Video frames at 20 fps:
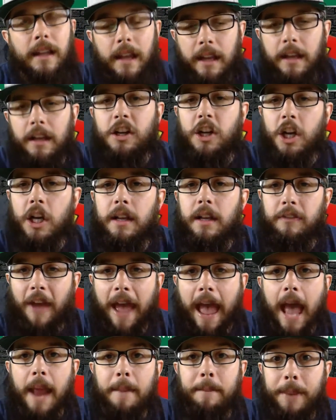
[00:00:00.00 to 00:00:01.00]
you could have
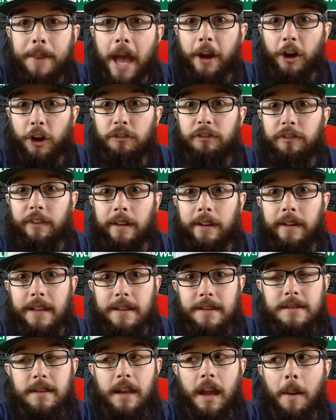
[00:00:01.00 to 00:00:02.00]
had better
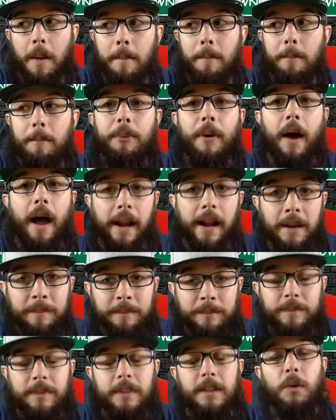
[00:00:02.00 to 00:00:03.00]
villains, but
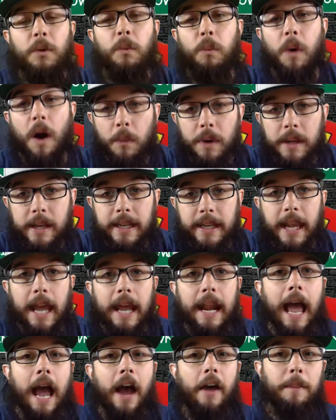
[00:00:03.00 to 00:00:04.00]
what we
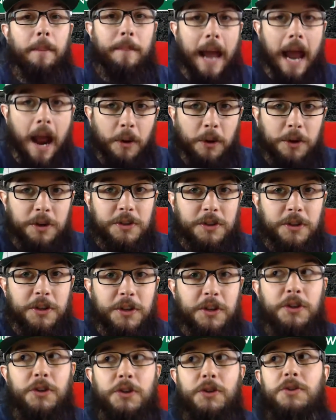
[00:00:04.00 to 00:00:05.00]
get, how the powers are
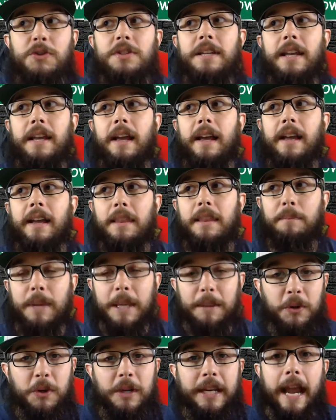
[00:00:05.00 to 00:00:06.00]
used, the
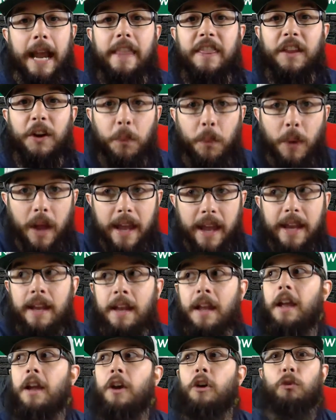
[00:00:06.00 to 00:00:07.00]
people who get in their way,
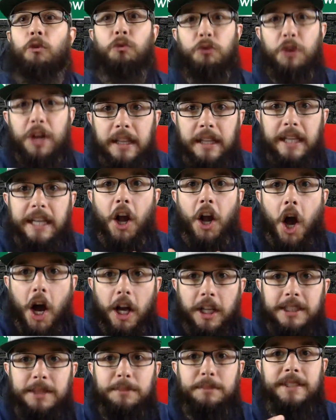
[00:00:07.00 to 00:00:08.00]
really
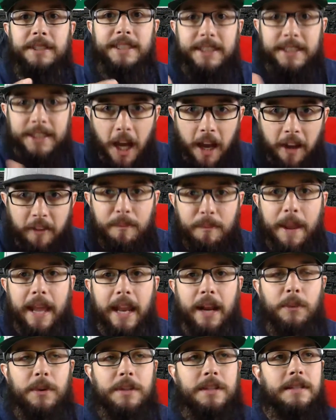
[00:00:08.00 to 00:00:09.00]
awesome stuff, man.
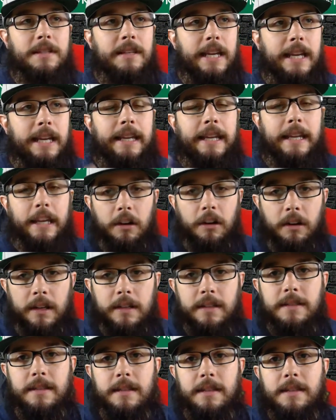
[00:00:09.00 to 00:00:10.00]
And what's neat here
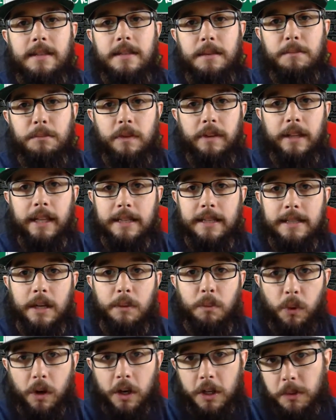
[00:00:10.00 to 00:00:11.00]
is this is a movie, like I
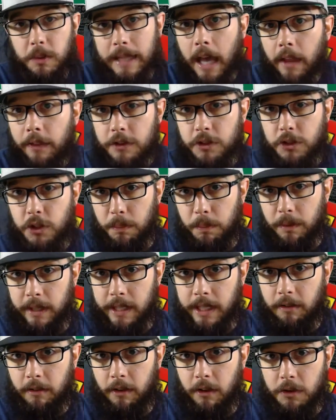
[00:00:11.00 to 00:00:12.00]
said, works without the
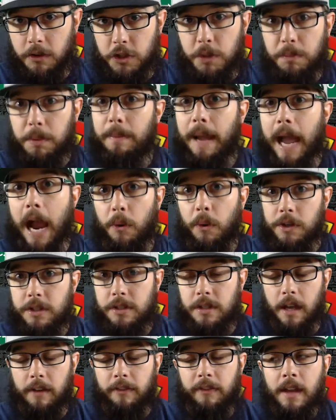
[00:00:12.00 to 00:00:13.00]
superpower
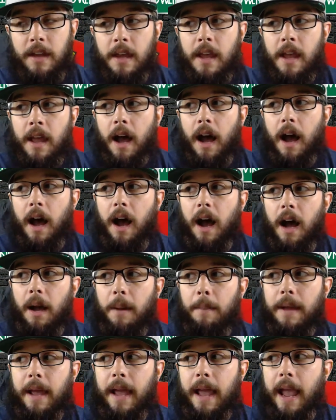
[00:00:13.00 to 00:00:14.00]
stuff,
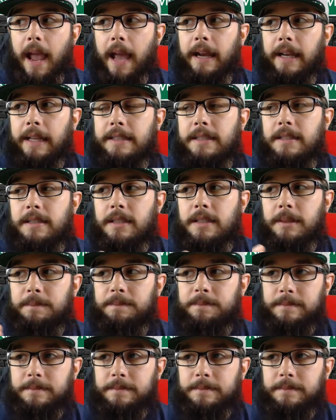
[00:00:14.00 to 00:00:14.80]
and it's